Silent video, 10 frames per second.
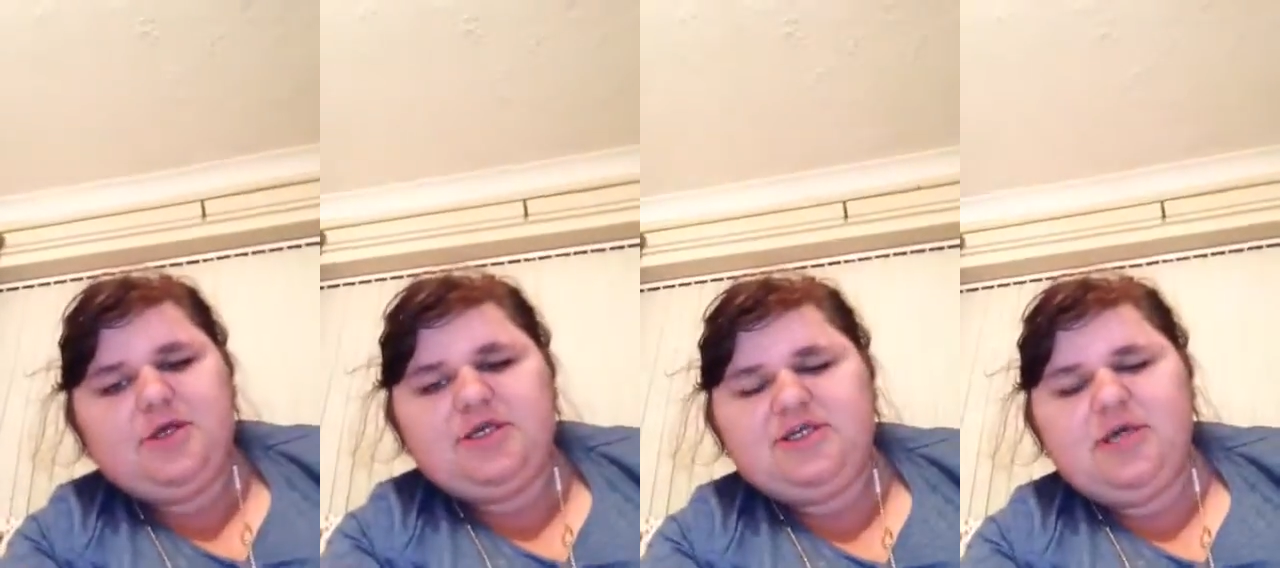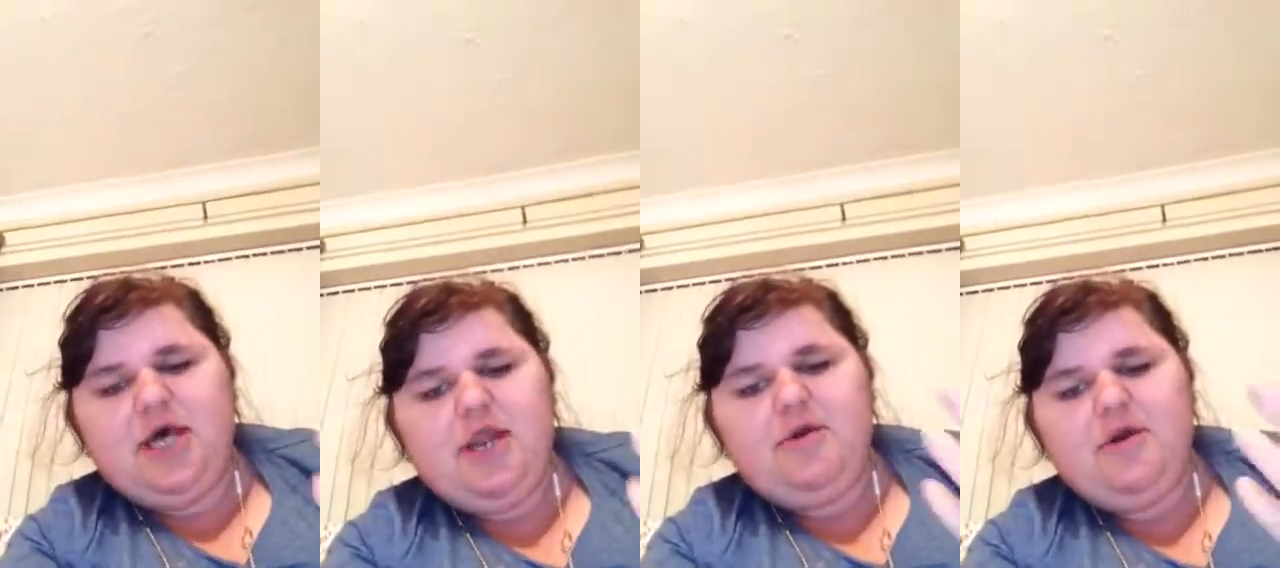Because
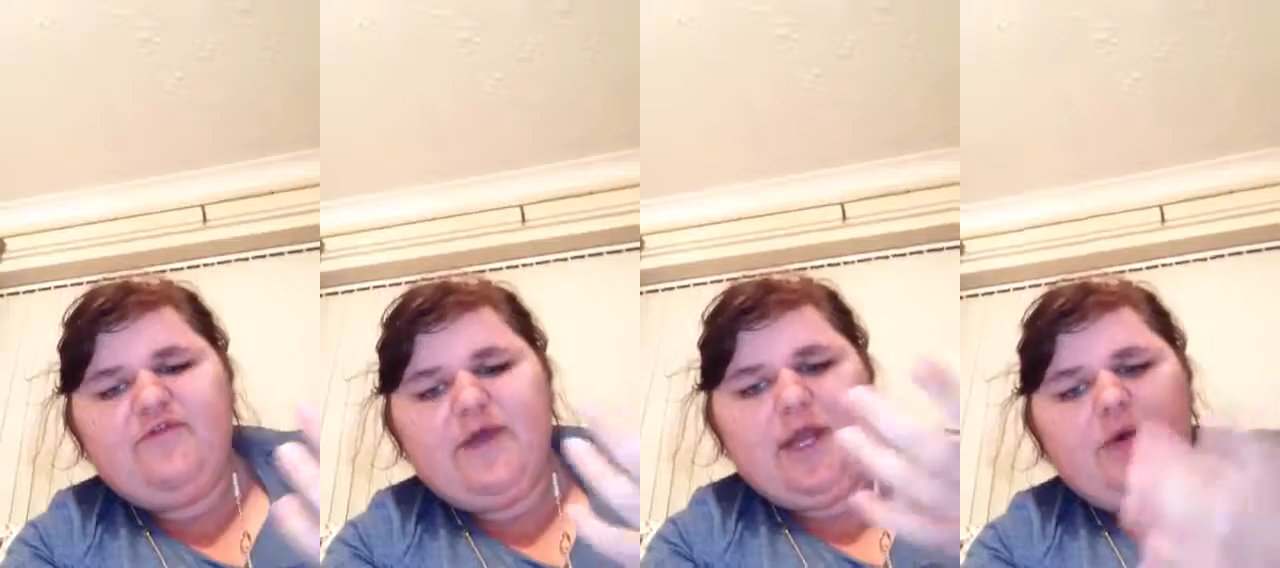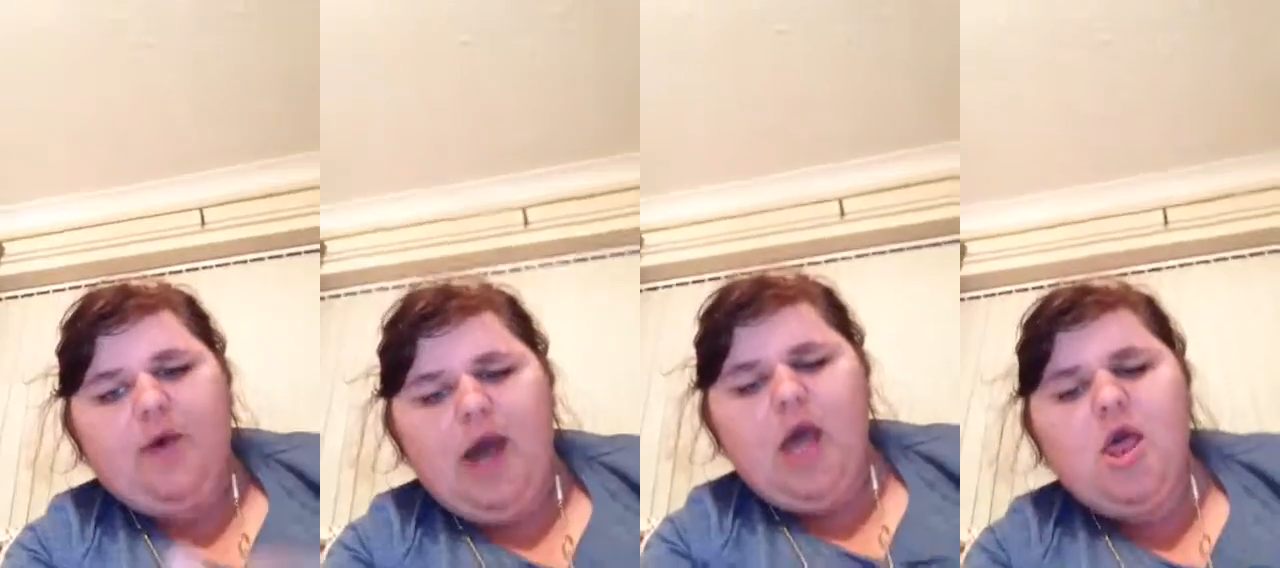I don't know if they're gonna
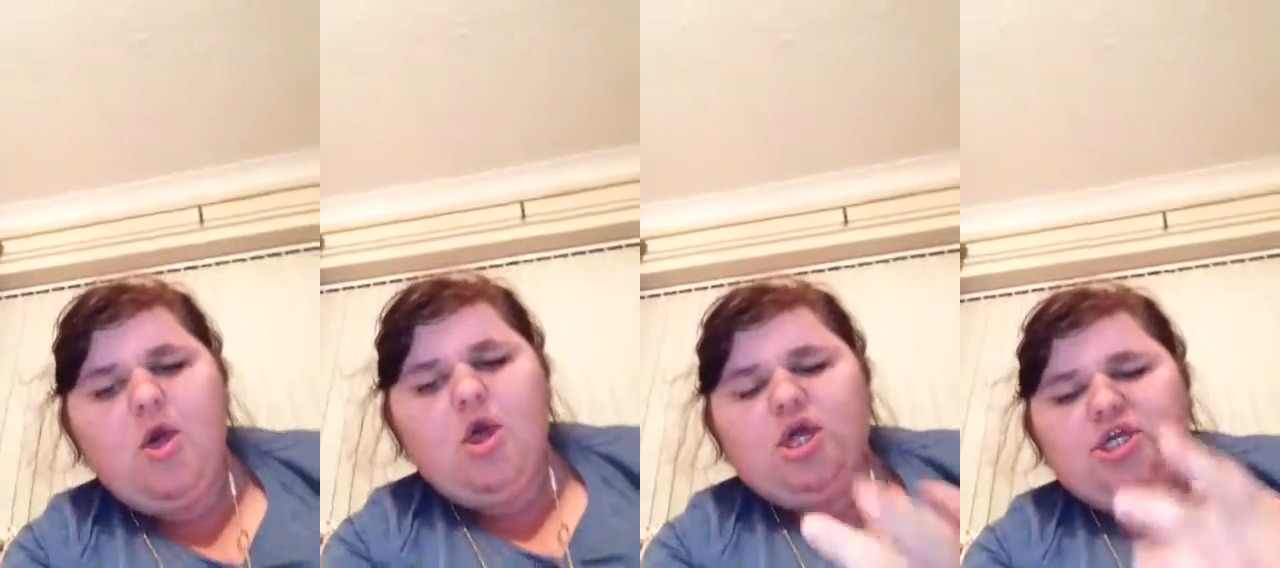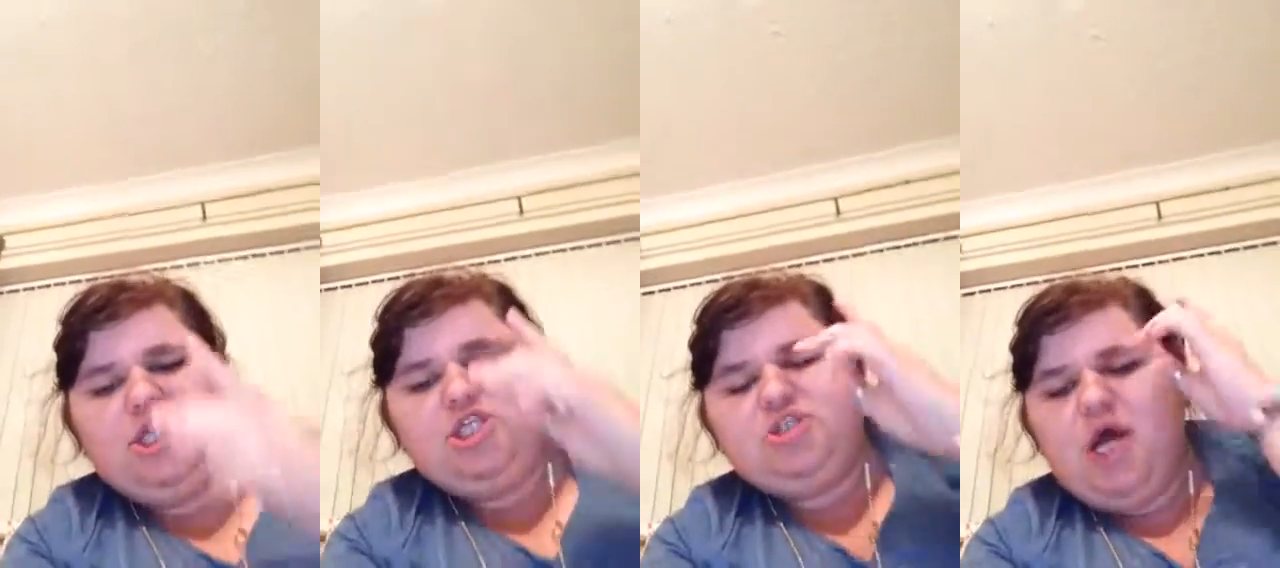work, because I
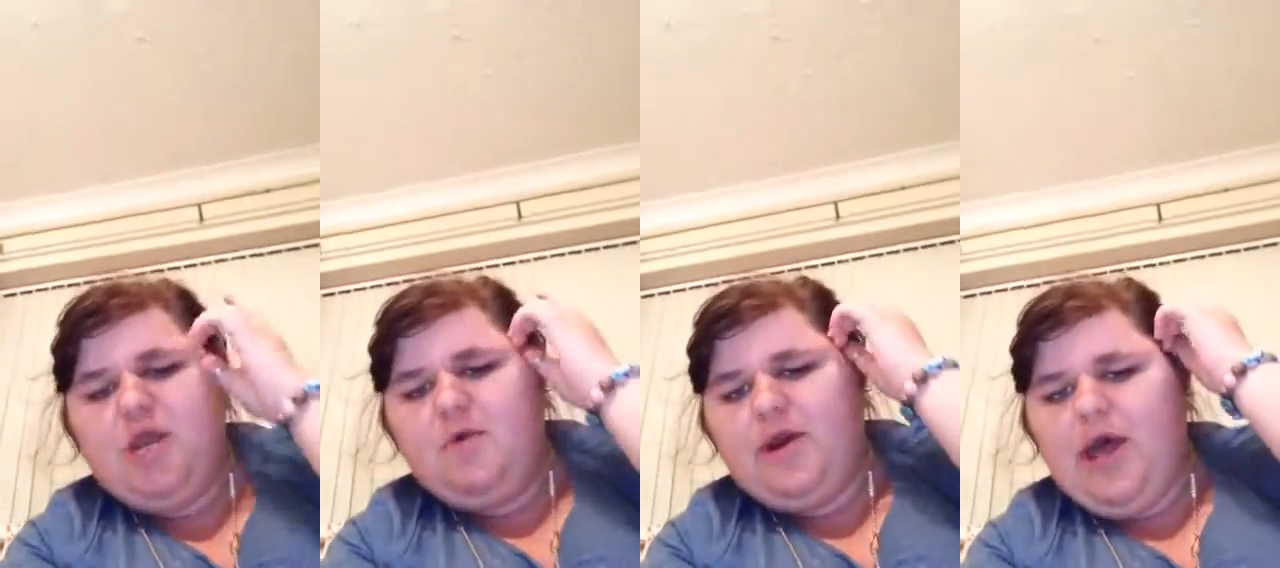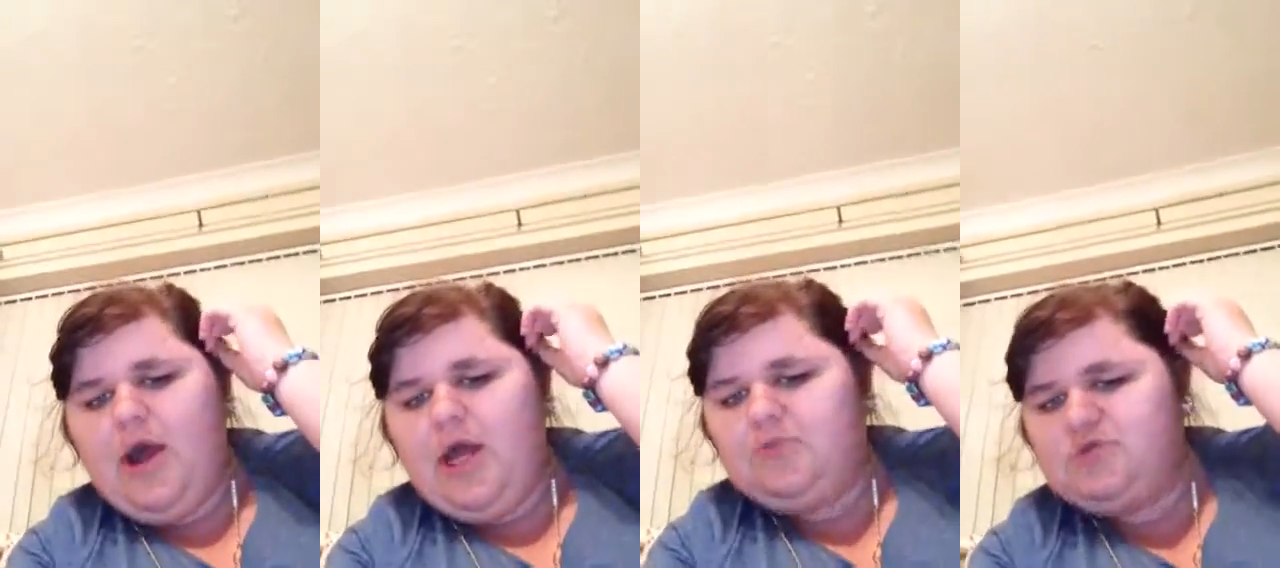didn't try them all
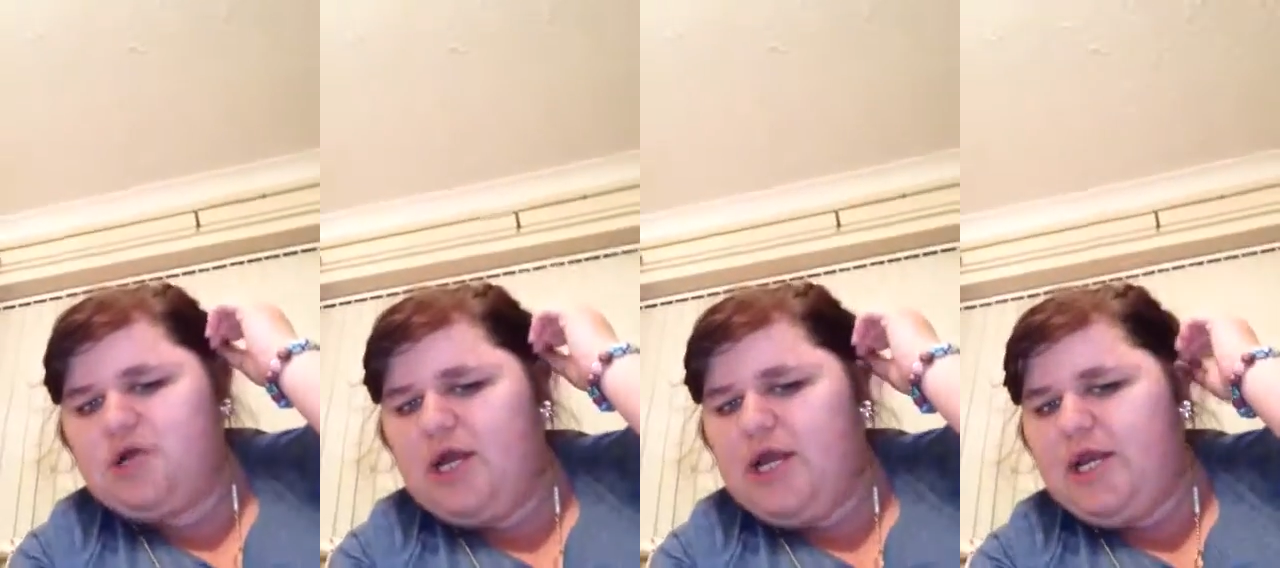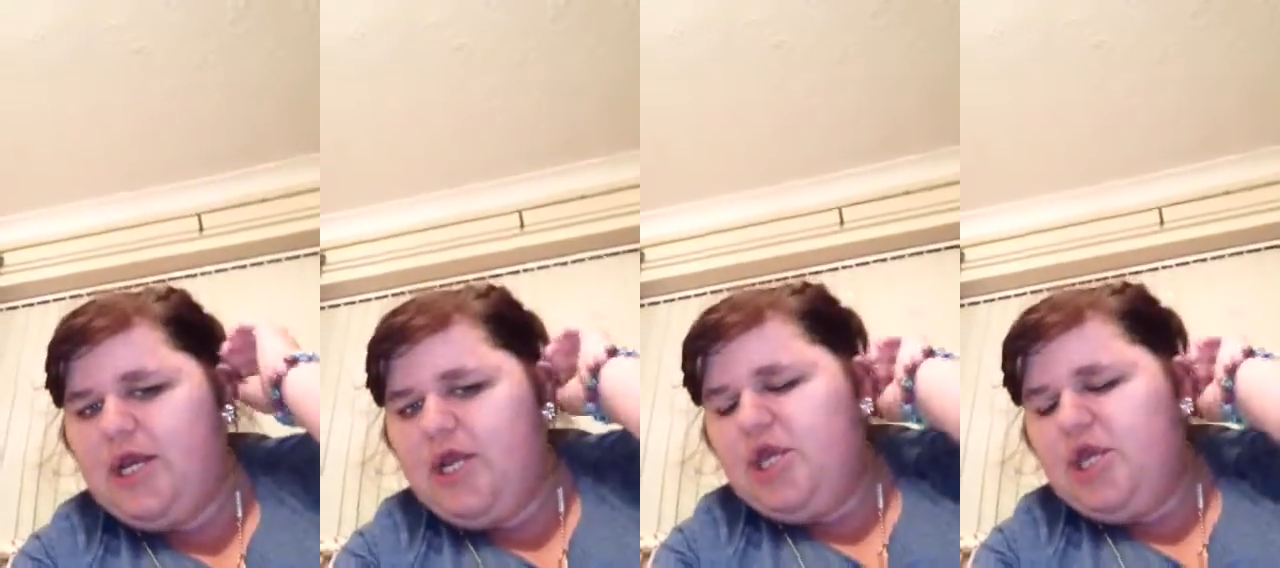out, and I'm trying